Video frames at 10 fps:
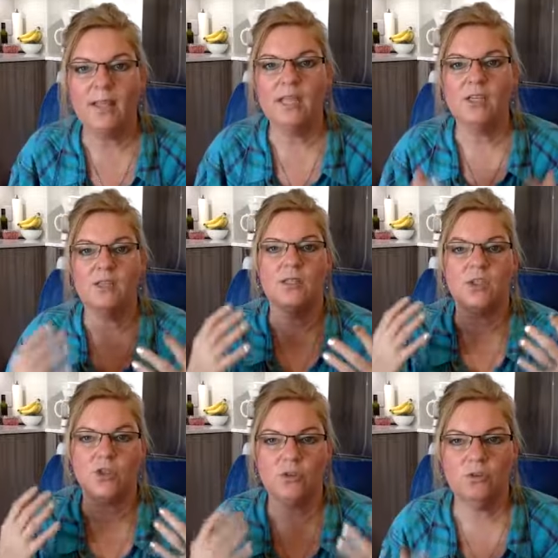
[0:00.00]
into this
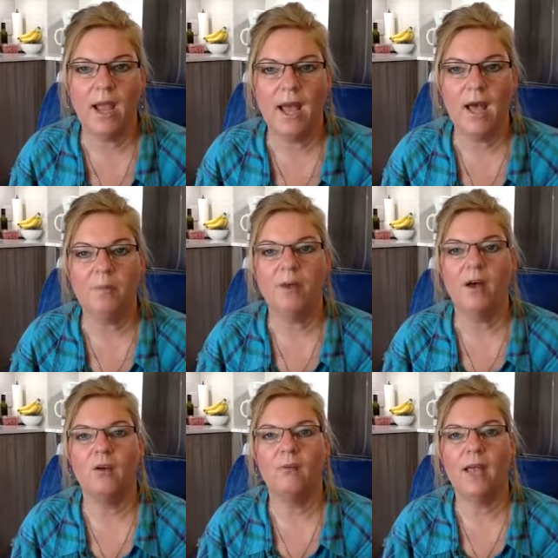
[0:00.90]
trap
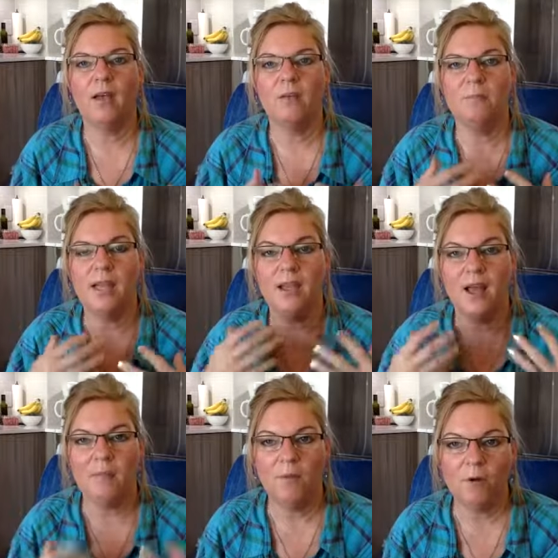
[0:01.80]
around being
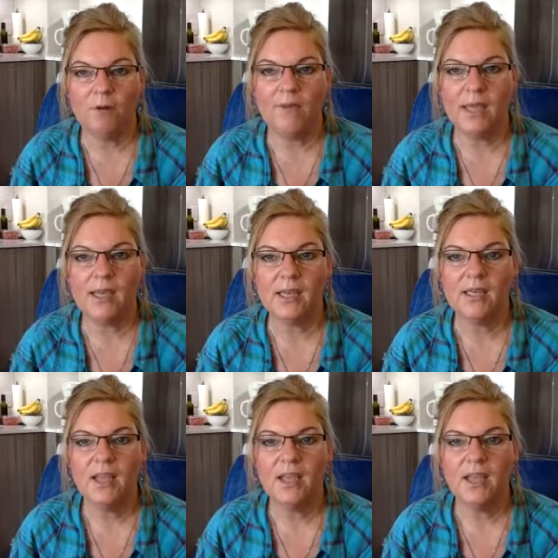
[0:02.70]
unmotivated